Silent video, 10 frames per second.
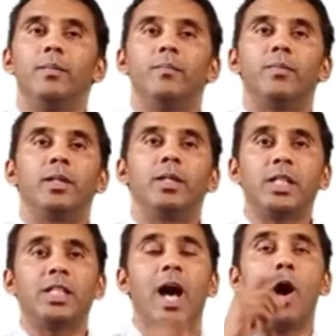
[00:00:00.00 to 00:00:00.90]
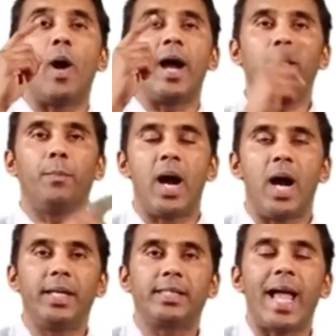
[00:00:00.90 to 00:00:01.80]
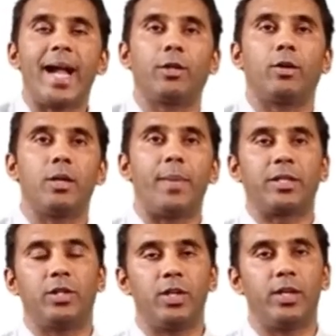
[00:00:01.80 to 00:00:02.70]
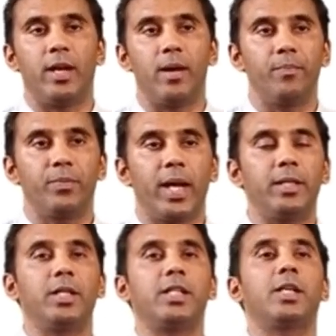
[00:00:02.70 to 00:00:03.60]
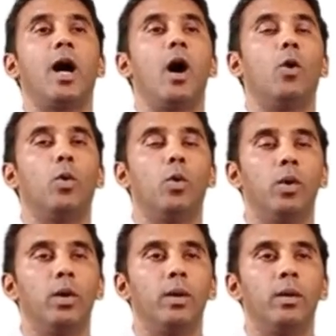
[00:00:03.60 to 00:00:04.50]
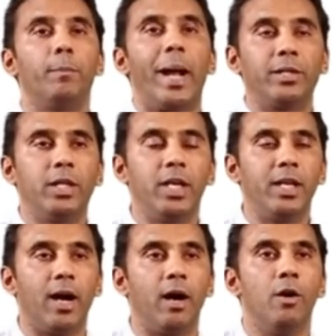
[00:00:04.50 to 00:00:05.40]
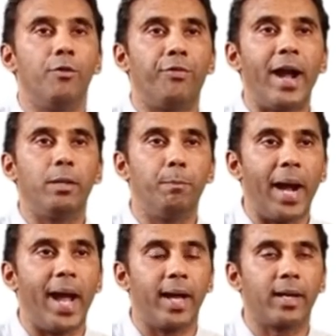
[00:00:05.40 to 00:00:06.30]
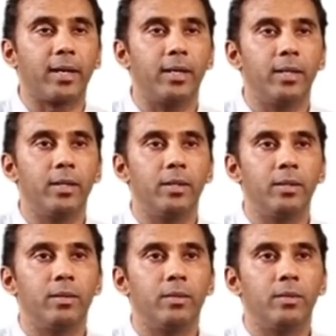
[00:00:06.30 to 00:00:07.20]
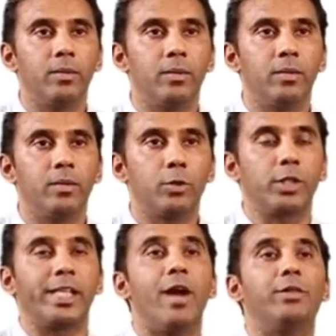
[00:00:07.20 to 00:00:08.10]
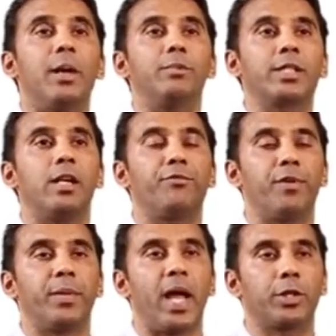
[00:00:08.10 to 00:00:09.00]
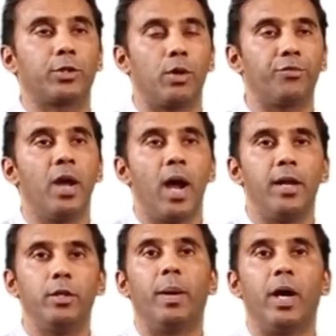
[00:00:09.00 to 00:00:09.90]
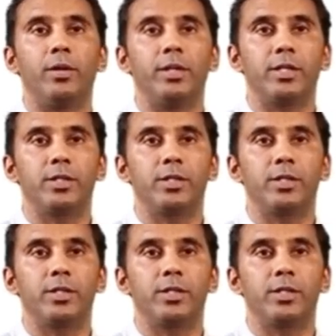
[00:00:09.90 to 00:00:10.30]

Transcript: This is how antibiotics act on the bacteria, and this is how bacteria fight back to save themselves from the action of antibiotics.